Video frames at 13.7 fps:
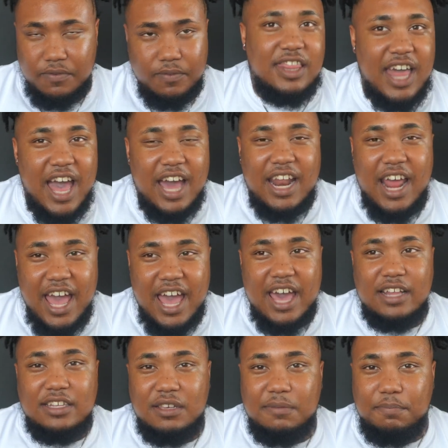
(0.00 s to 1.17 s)
That
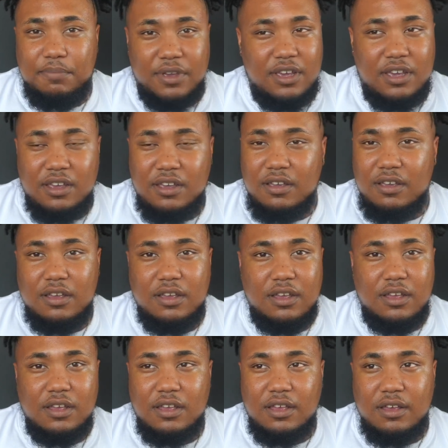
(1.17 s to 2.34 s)
had to be,
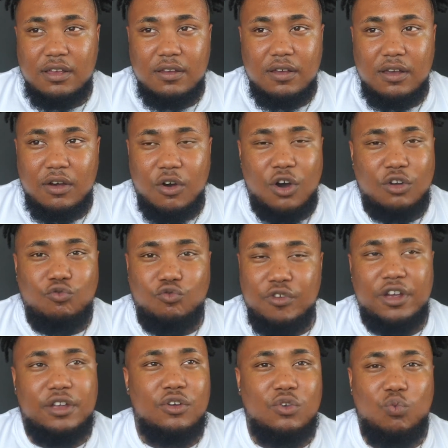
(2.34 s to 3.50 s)
on
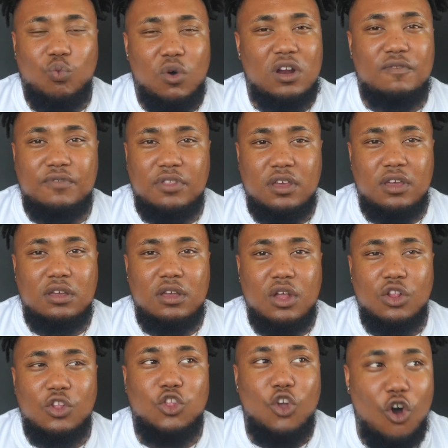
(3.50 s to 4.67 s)
record, one of the
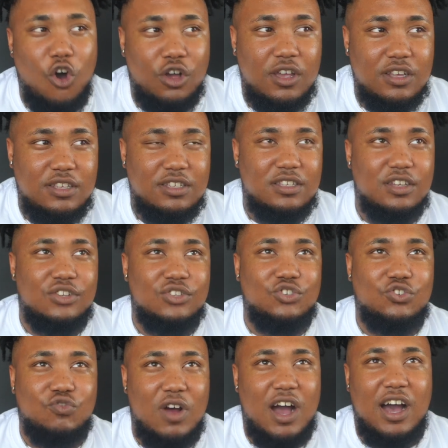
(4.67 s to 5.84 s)
longest
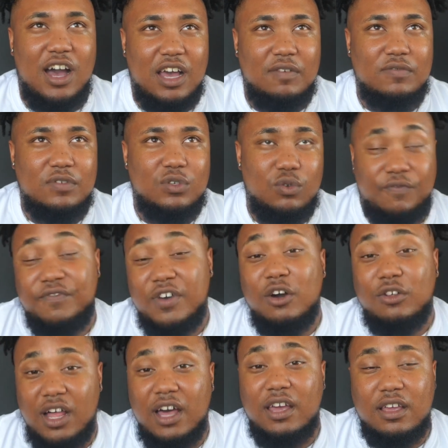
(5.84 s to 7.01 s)
drives,
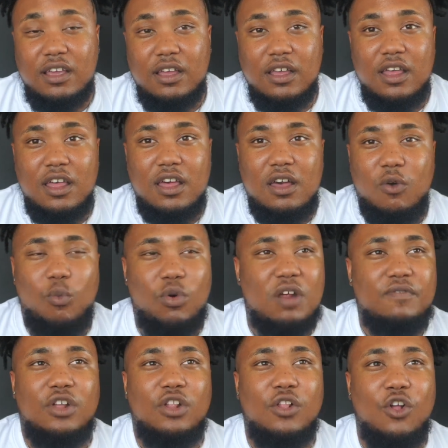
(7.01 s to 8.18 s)
felt like one of
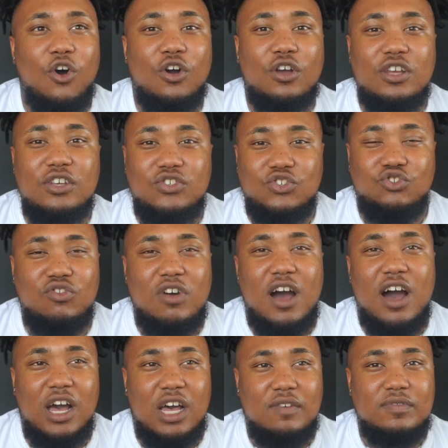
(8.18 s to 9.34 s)
the longest
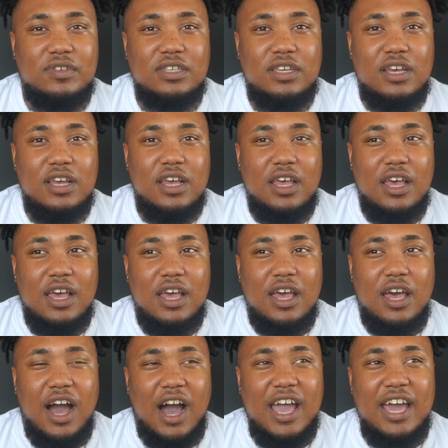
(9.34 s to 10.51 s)
drives
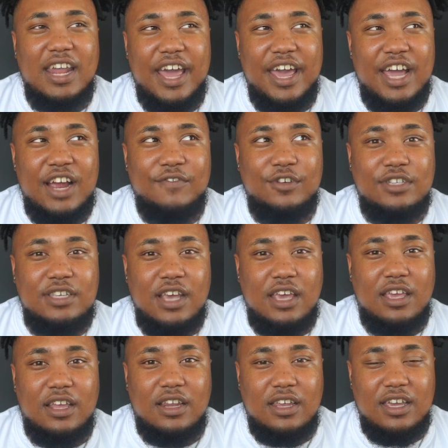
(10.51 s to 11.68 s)
I had ever
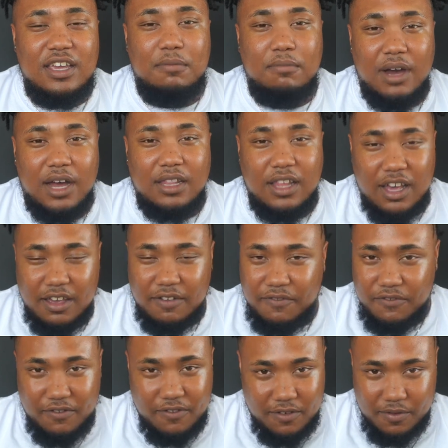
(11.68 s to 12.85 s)
taken in my life.